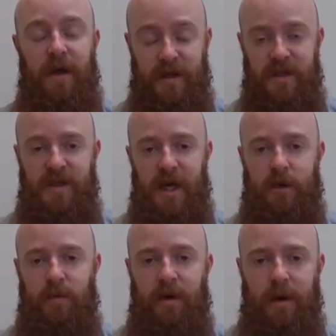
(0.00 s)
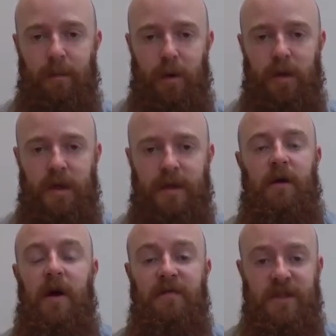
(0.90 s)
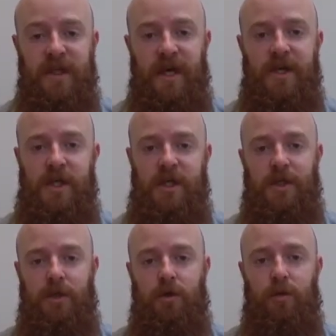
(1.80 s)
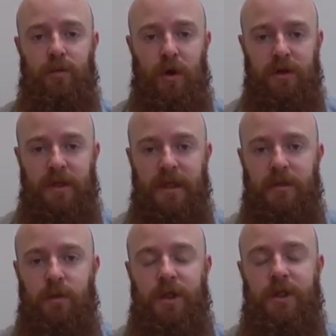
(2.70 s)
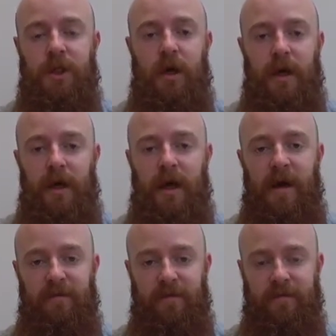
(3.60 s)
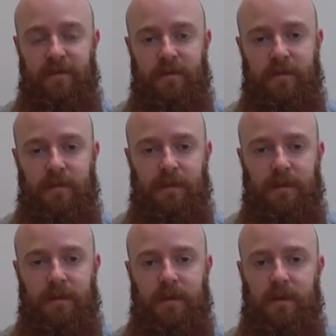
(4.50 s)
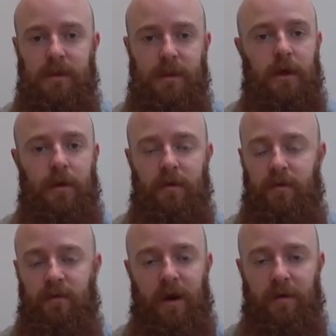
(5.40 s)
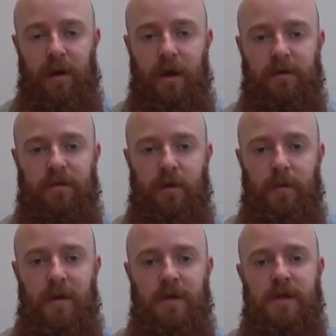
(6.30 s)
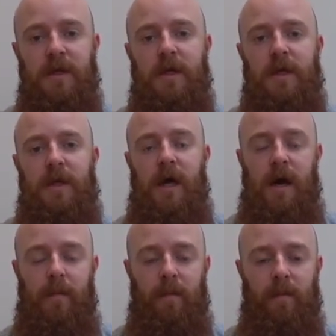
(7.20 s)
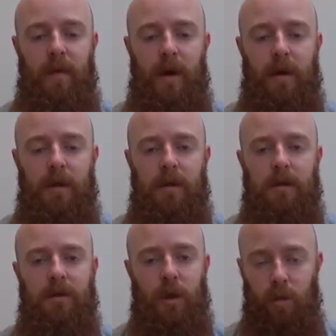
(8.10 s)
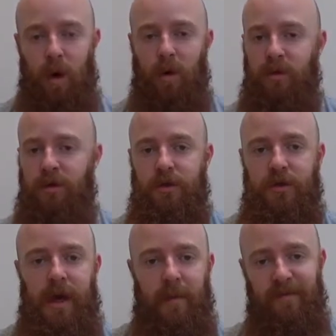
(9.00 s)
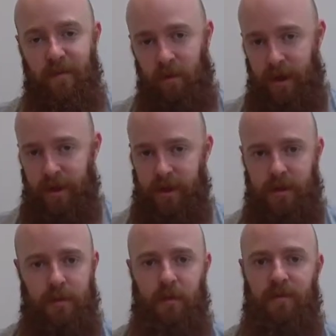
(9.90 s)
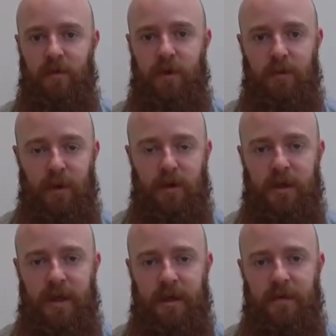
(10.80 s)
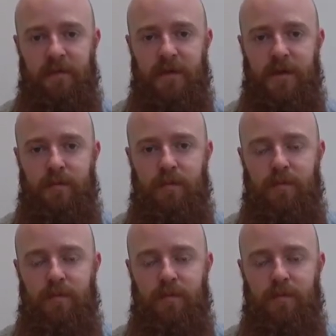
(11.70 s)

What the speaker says: at the stage where I can bottle it. There are other stages to the process which I have done throughout the last few months. So what I will do now, before I move on to the bottling of this